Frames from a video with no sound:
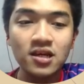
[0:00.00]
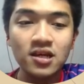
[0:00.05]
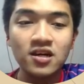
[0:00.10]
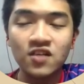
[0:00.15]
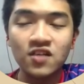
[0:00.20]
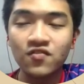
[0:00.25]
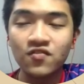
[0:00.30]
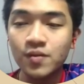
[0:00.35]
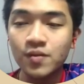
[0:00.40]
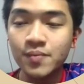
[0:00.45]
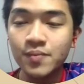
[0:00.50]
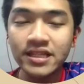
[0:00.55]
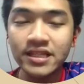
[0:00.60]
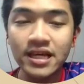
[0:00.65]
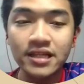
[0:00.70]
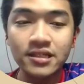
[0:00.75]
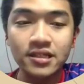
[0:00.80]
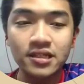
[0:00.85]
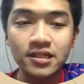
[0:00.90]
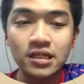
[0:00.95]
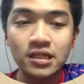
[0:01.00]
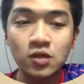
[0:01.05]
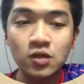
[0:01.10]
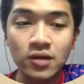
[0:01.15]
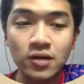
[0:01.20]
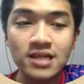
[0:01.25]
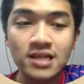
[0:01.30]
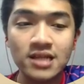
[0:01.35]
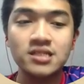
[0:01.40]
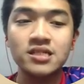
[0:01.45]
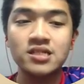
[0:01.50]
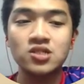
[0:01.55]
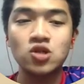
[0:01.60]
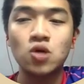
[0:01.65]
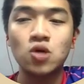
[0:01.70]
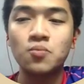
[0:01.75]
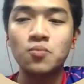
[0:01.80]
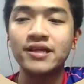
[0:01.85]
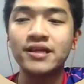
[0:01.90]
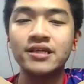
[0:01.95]
confirming that the equalizer is
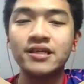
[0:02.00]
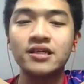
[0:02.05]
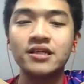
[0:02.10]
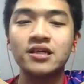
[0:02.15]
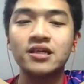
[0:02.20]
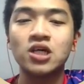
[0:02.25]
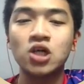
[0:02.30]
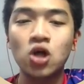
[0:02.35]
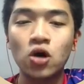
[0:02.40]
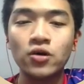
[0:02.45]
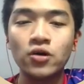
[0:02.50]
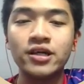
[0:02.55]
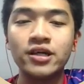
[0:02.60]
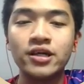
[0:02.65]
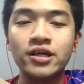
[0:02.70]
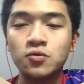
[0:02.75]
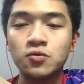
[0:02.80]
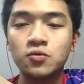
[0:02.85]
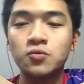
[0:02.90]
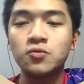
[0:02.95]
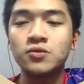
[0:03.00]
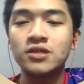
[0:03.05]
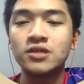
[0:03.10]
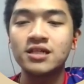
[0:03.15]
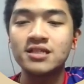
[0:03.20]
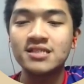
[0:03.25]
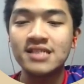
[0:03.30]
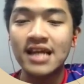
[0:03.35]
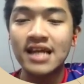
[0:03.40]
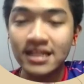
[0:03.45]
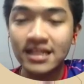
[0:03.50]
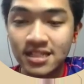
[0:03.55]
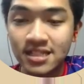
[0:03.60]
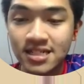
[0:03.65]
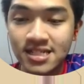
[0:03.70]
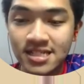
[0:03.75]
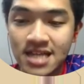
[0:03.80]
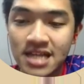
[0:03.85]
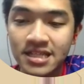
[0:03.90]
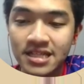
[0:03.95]
operating according to the selected
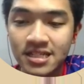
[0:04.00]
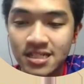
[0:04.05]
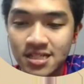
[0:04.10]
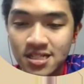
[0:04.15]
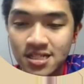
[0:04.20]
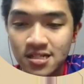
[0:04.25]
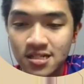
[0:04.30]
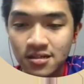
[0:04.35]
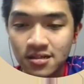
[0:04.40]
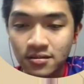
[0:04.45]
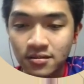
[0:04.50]
settings.